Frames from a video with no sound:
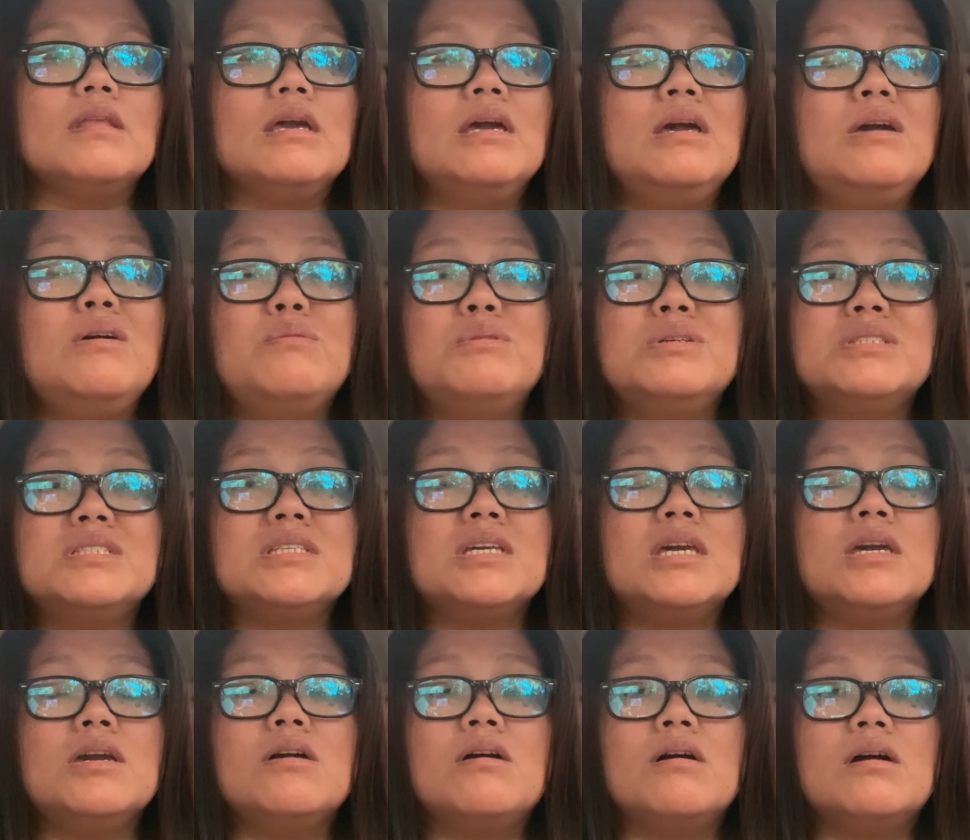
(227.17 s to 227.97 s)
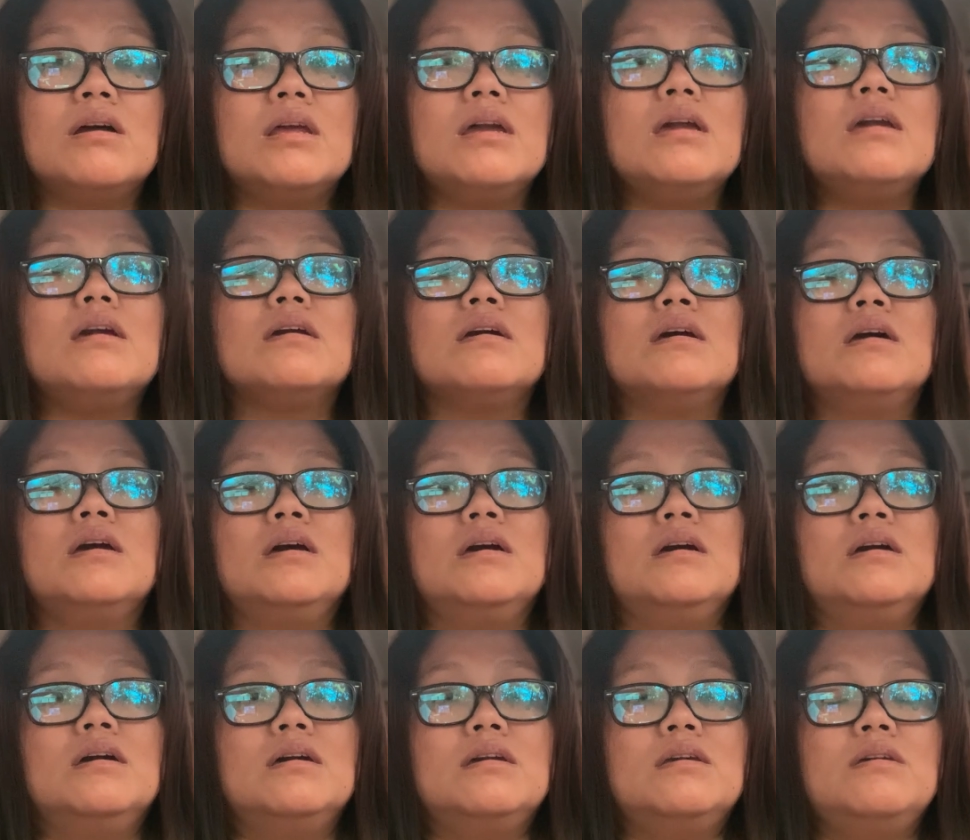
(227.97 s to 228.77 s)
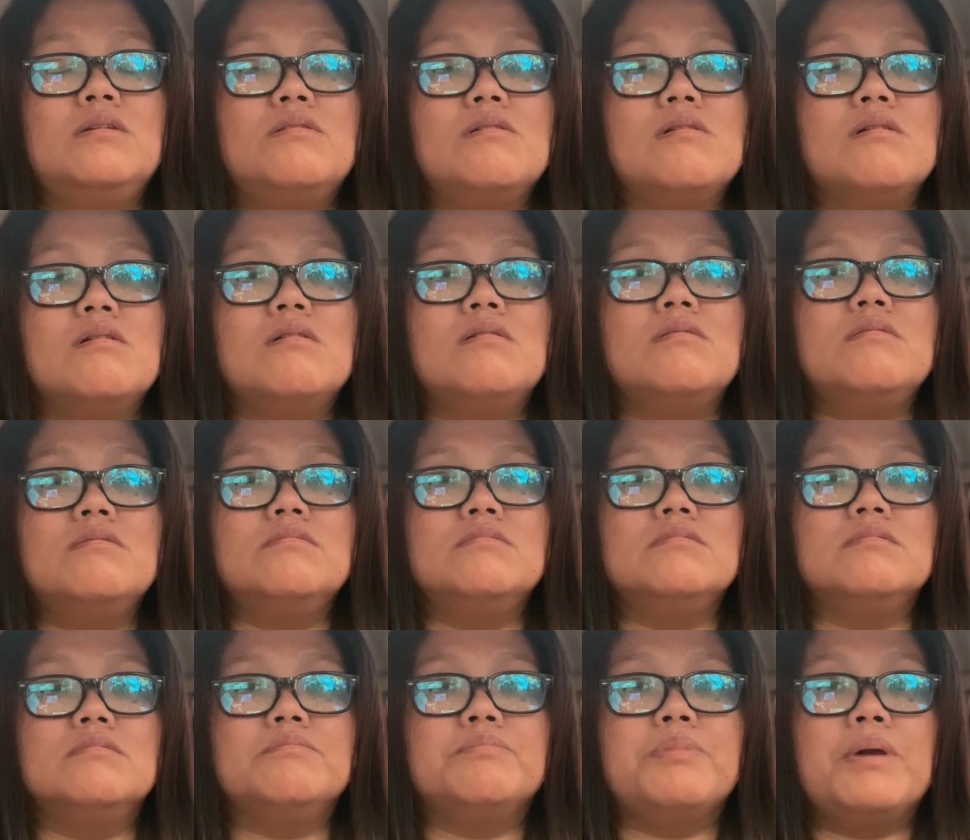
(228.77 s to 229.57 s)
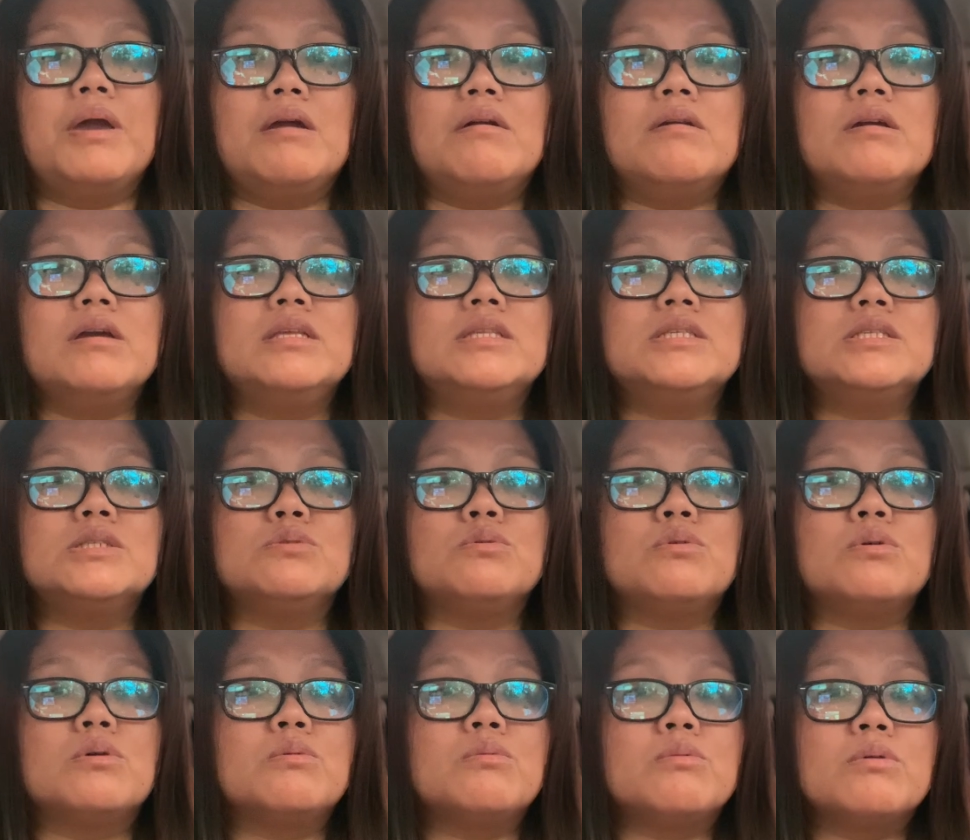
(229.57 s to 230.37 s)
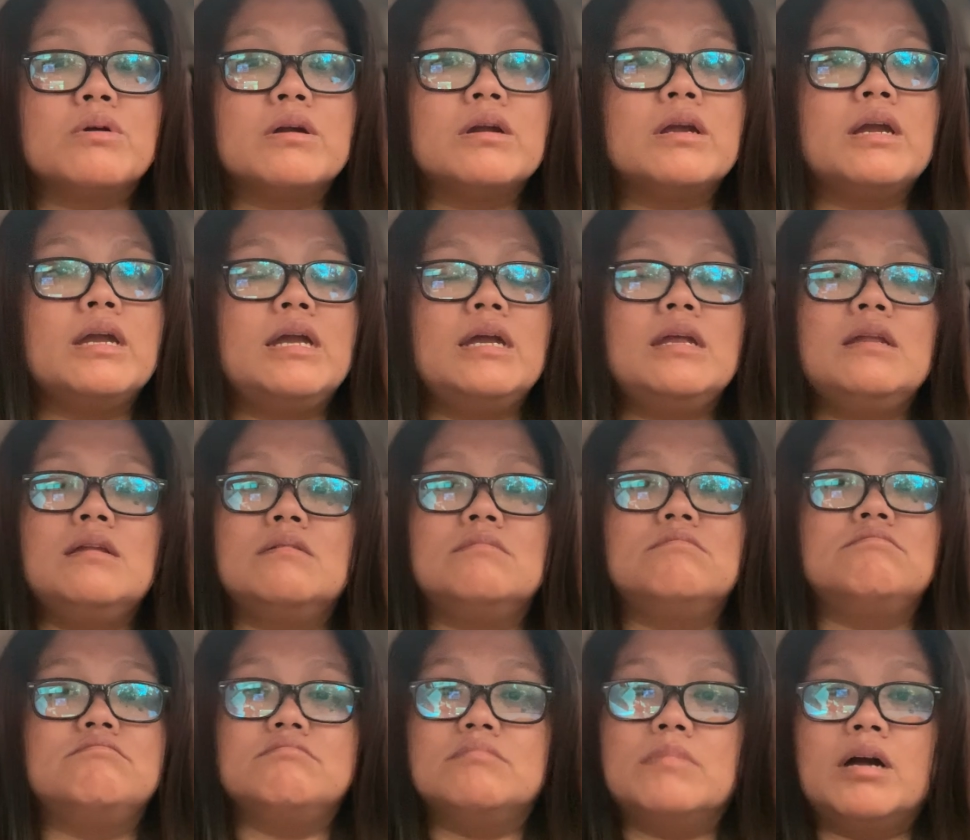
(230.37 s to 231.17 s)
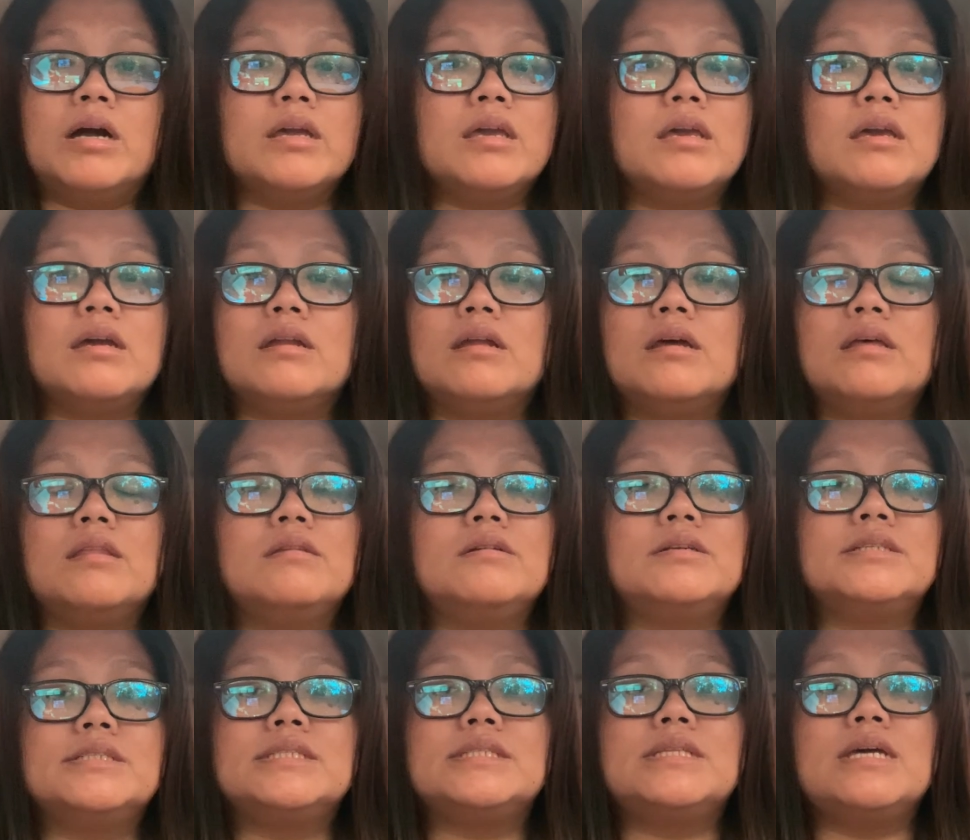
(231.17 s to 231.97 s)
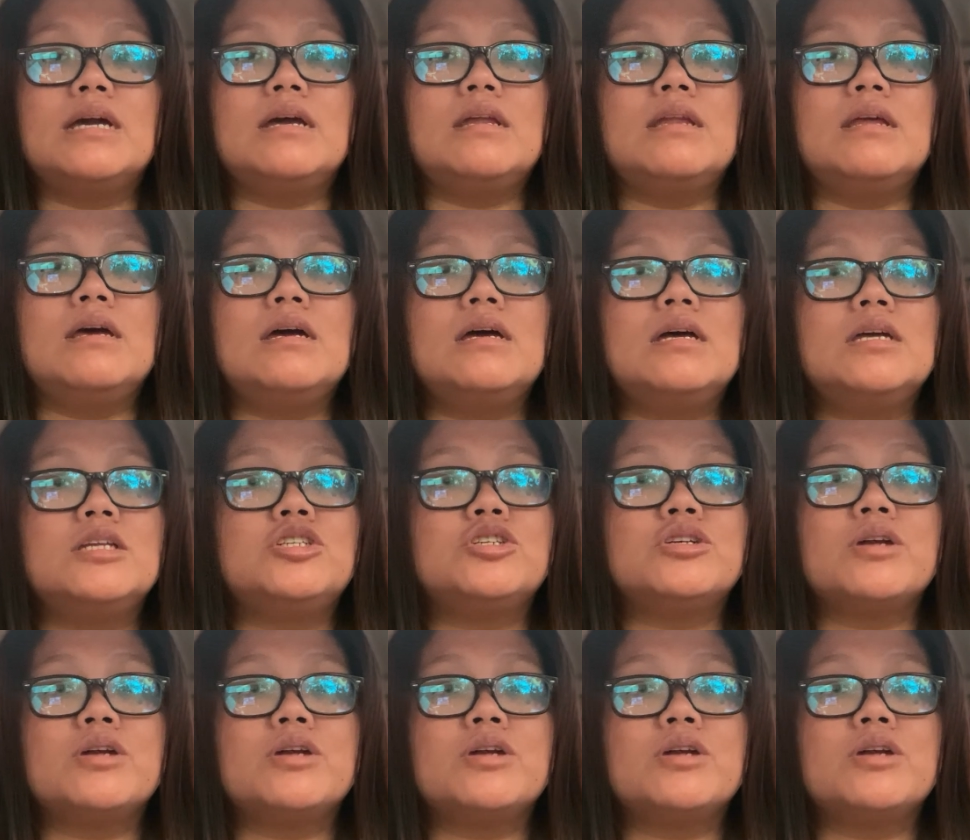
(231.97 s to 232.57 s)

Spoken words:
It was chaotic, parents were worried. I could understand that.